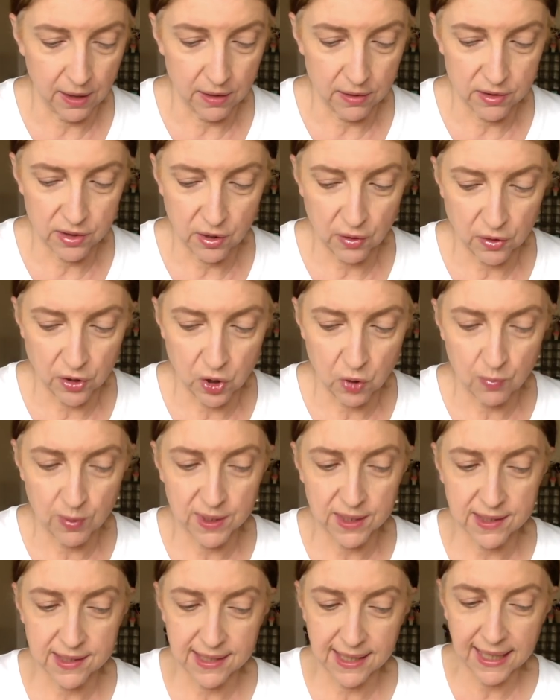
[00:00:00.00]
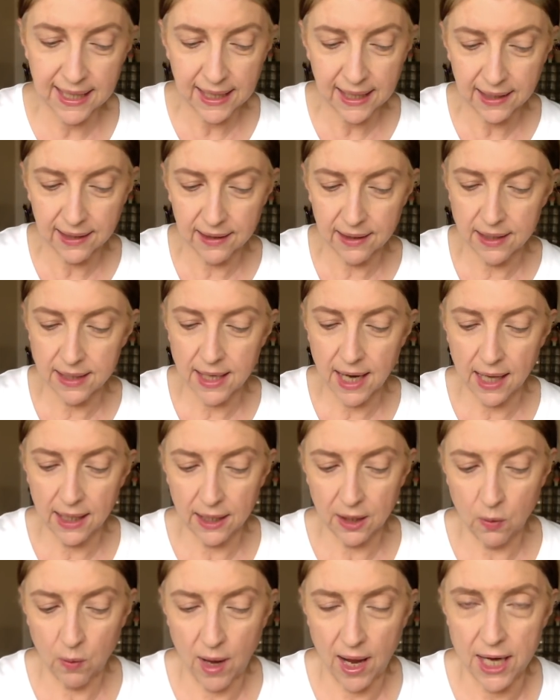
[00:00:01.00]
So you've been seeing
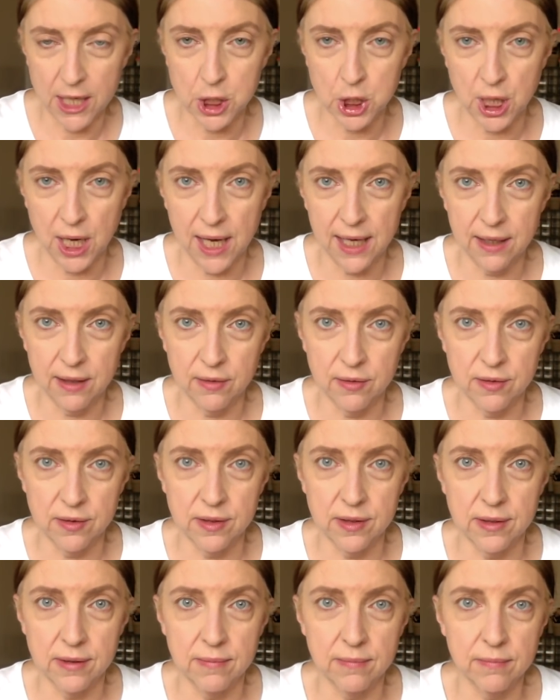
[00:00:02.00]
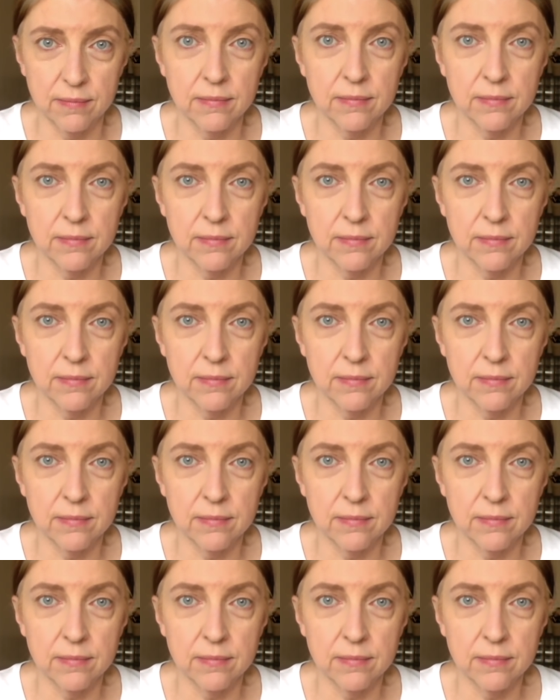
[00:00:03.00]
yellow eyeshadows